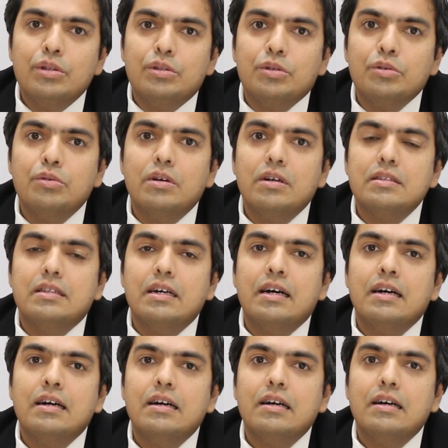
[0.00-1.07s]
through
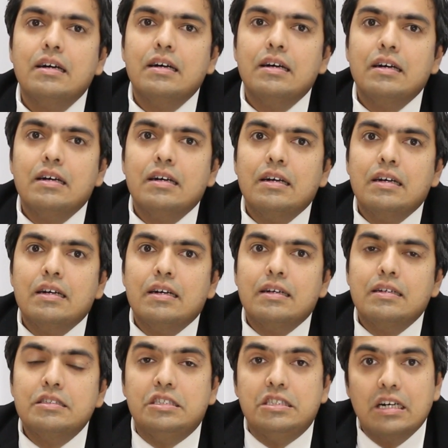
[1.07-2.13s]
the
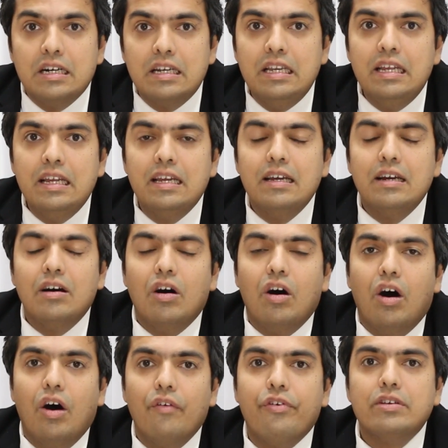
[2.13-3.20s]
journey
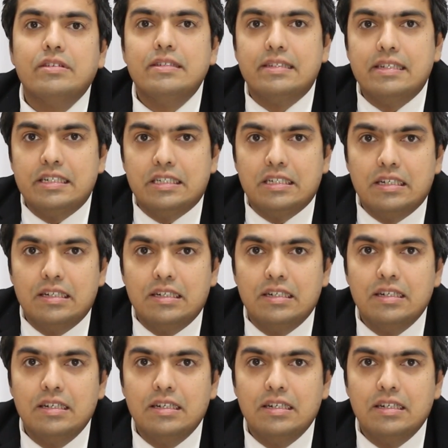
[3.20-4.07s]
of your cessation.